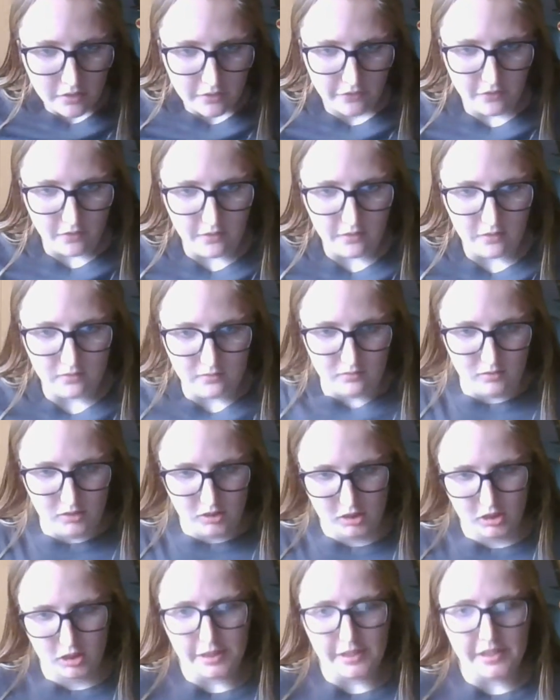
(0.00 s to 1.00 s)
so
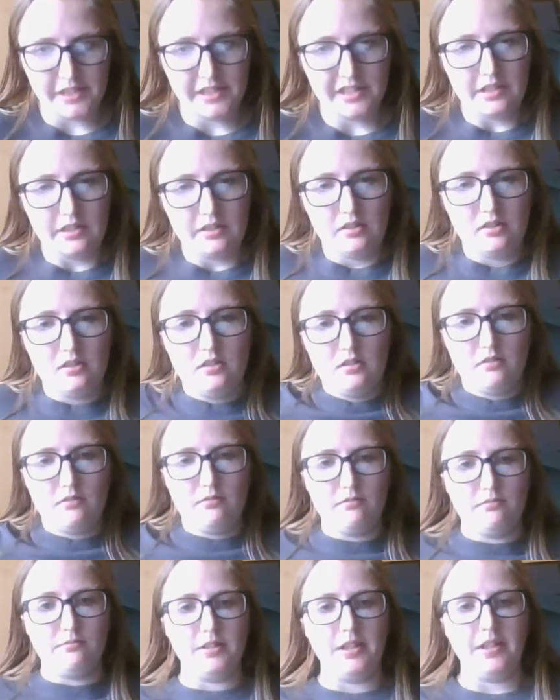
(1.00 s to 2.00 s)
she
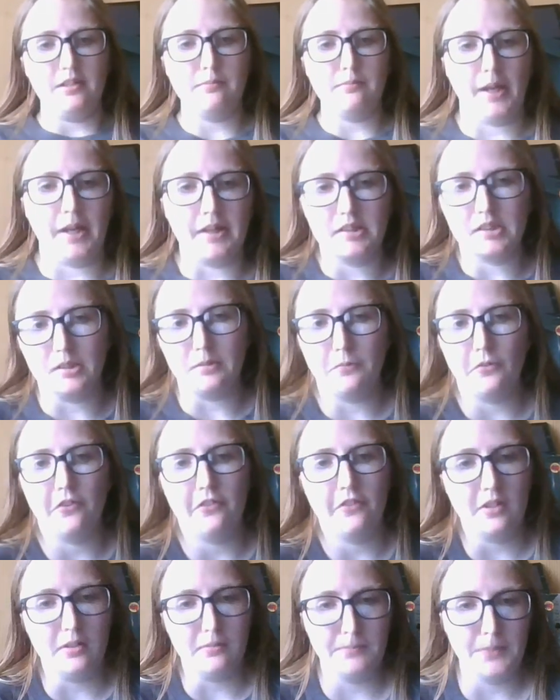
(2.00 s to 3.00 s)
ran back up
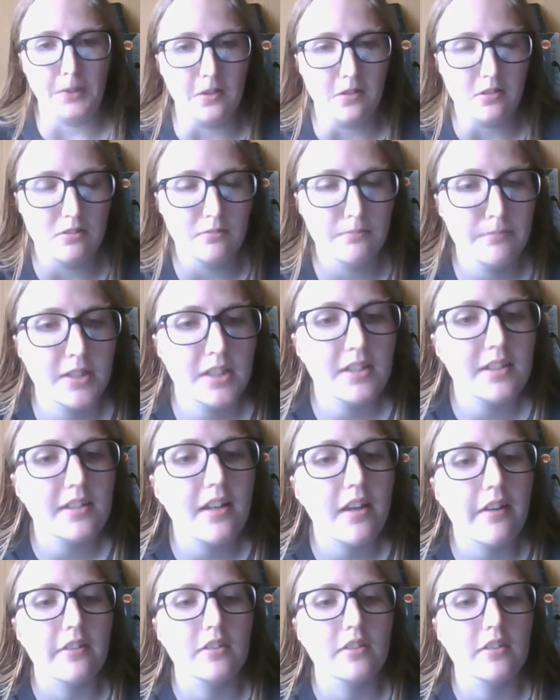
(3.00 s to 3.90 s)
to the apartment